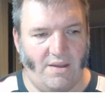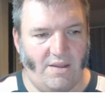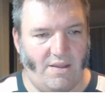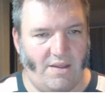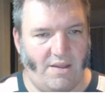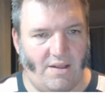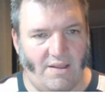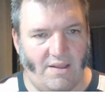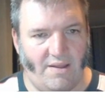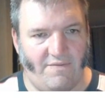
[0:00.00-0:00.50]

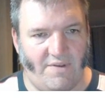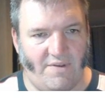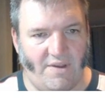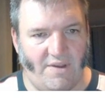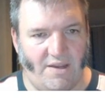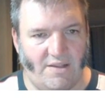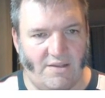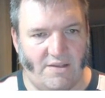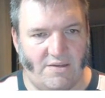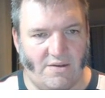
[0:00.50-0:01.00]
That
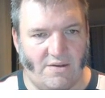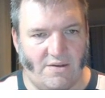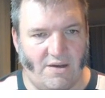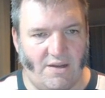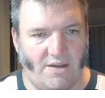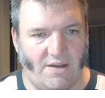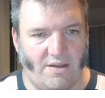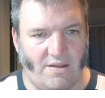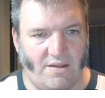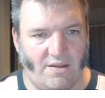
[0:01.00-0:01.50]
left-hand
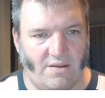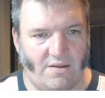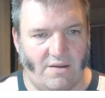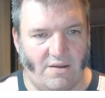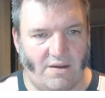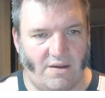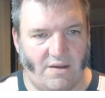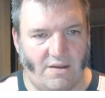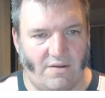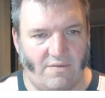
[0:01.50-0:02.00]
side
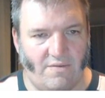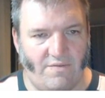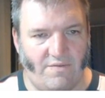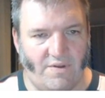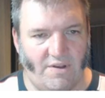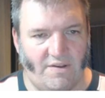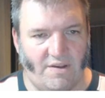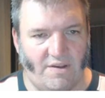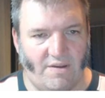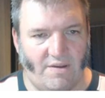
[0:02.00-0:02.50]
I can
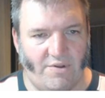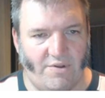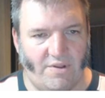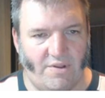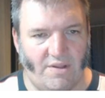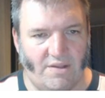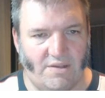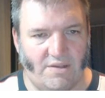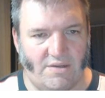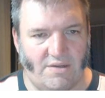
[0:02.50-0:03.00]
fix up,
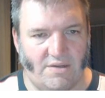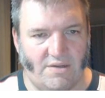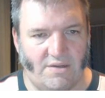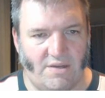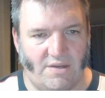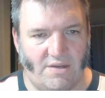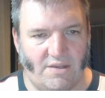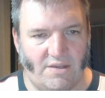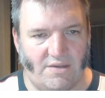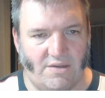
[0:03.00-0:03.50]
but let's just
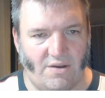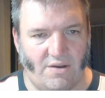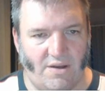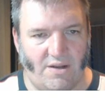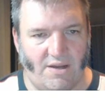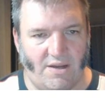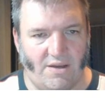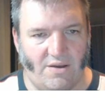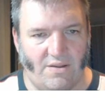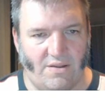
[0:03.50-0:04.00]
get
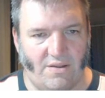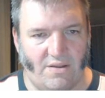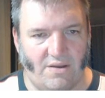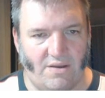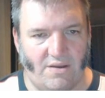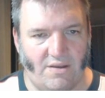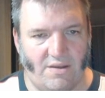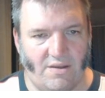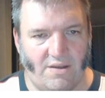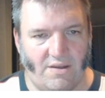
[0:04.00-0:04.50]
sine A on
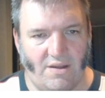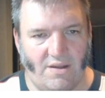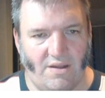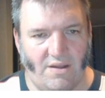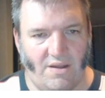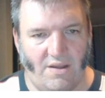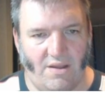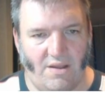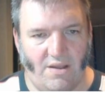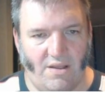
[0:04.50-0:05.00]
the
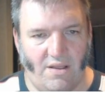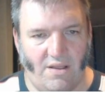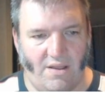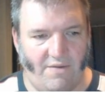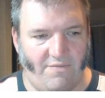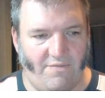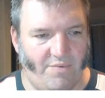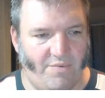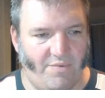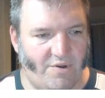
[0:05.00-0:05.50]

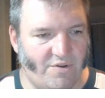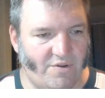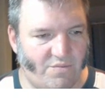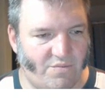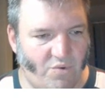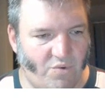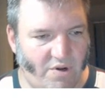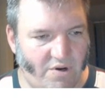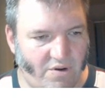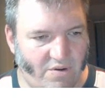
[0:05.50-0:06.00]
left, because
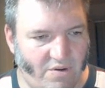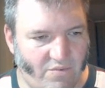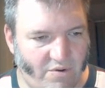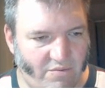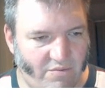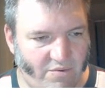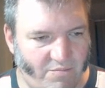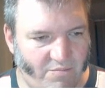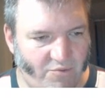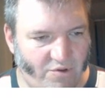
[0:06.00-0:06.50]
why not,
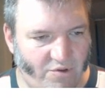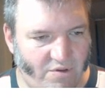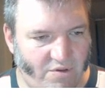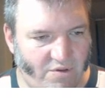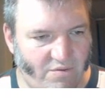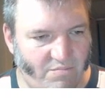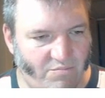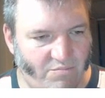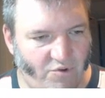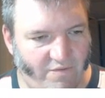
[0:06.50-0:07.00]
while we're
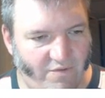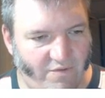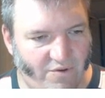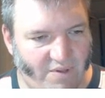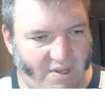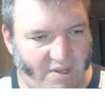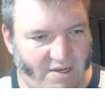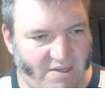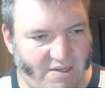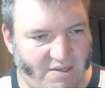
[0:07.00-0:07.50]
moving
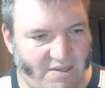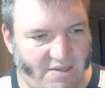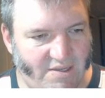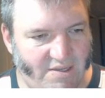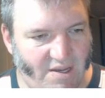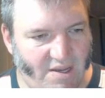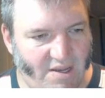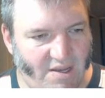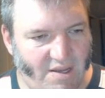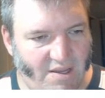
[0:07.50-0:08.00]
all that distance.
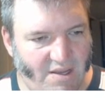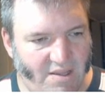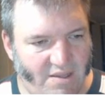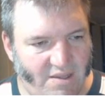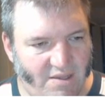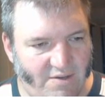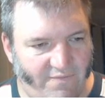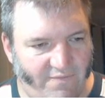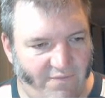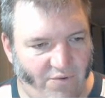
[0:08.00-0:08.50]

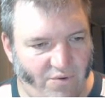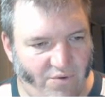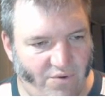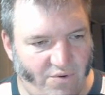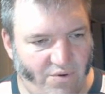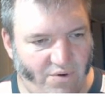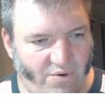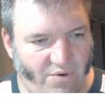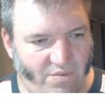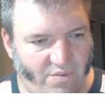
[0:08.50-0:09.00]
This
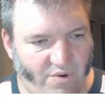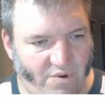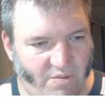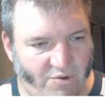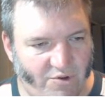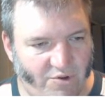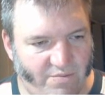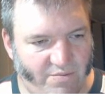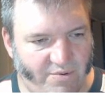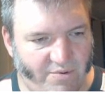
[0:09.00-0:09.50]
4, when I
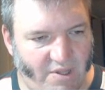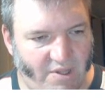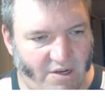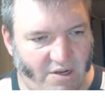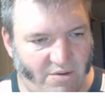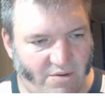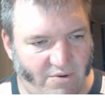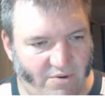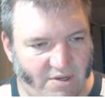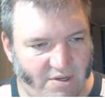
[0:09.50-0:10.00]
multiply that
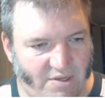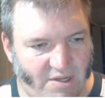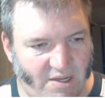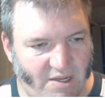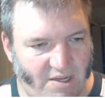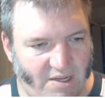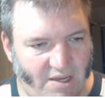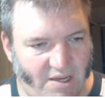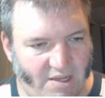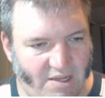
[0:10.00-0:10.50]
numerator, is
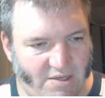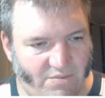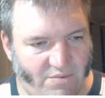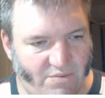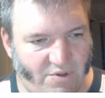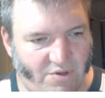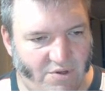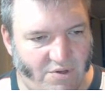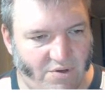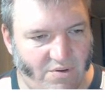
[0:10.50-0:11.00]
going to cancel with
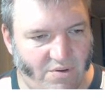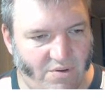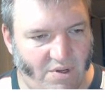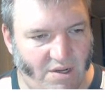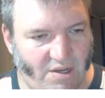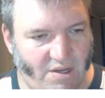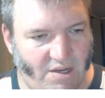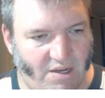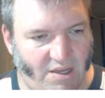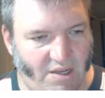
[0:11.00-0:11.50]
the 2, and
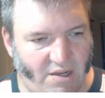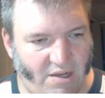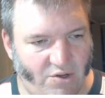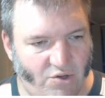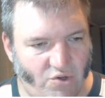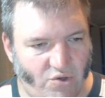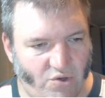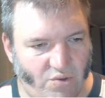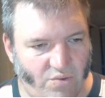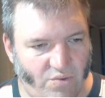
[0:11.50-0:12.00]
I'm going to get
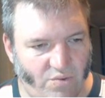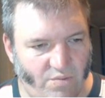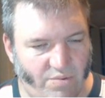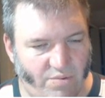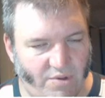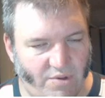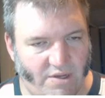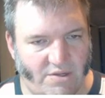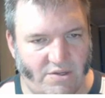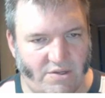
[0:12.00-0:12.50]
2
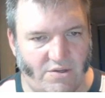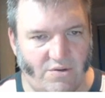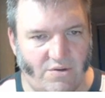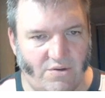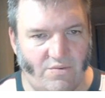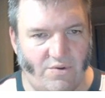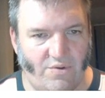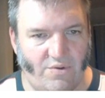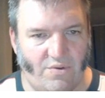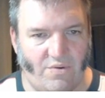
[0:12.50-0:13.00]
plus 2
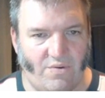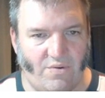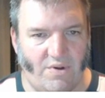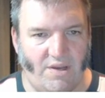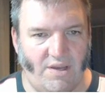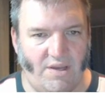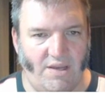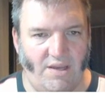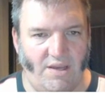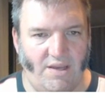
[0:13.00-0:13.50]
root
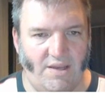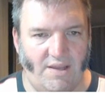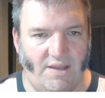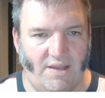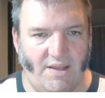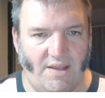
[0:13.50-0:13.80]
3.